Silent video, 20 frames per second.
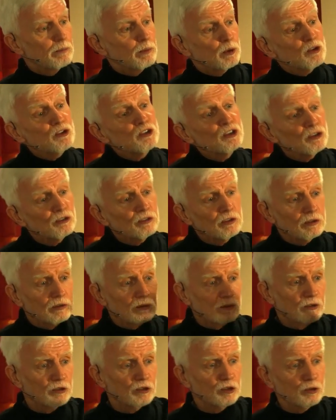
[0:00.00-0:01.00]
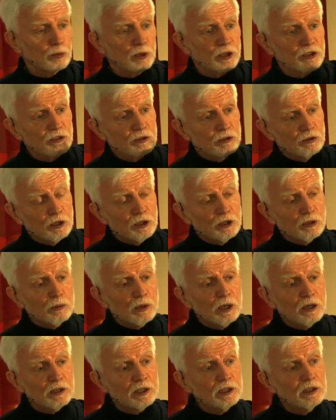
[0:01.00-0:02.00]
persistent situation, non
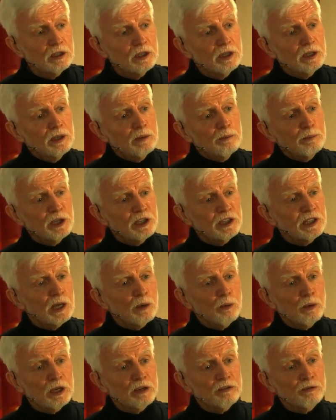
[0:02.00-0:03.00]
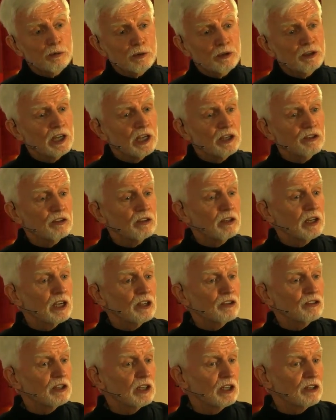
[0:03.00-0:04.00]
dwelling being that way for days and
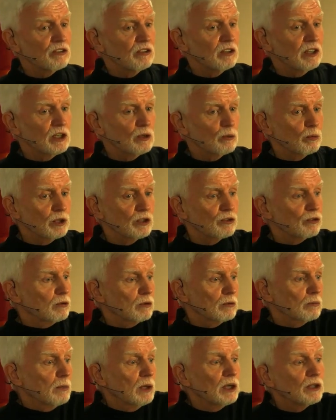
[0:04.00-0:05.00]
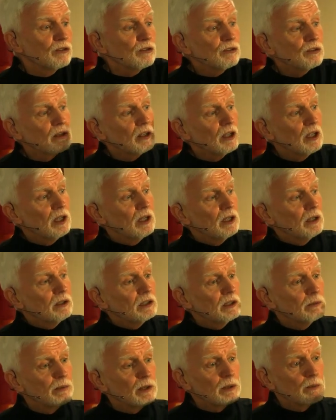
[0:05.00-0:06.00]
days, days and days, weeks or months,
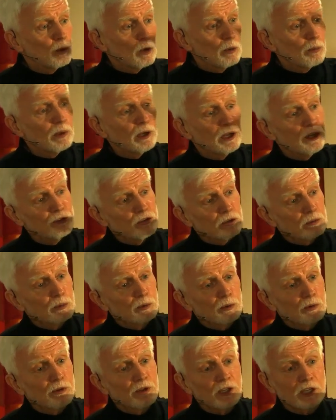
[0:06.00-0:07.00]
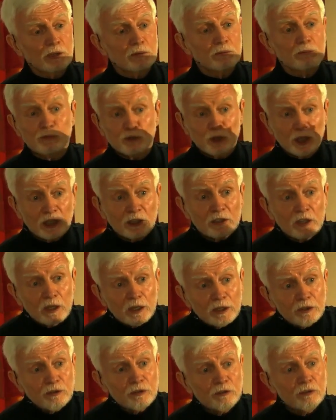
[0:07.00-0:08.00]
to be more pleasurable than
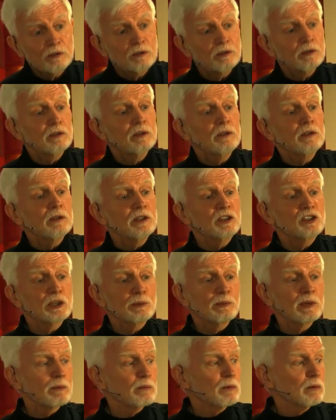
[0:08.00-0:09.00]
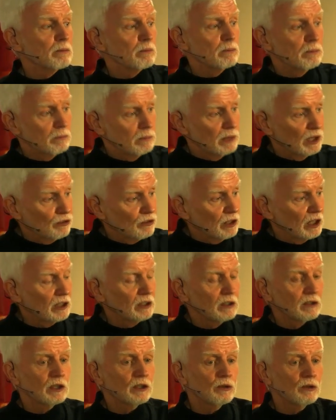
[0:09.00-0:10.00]
psychedelics, and some of them are big
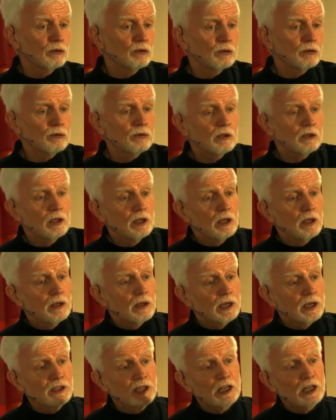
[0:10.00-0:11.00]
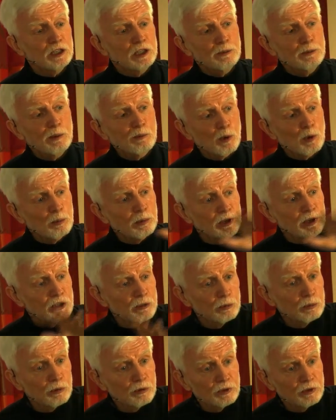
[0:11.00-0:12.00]
psychedelic users, and that to be more
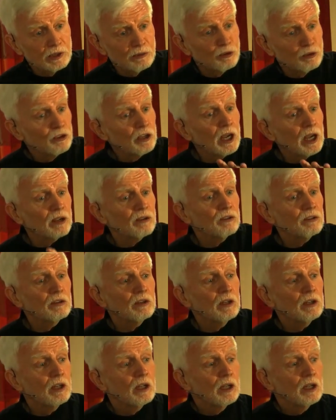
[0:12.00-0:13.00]
pleasurable than even sex.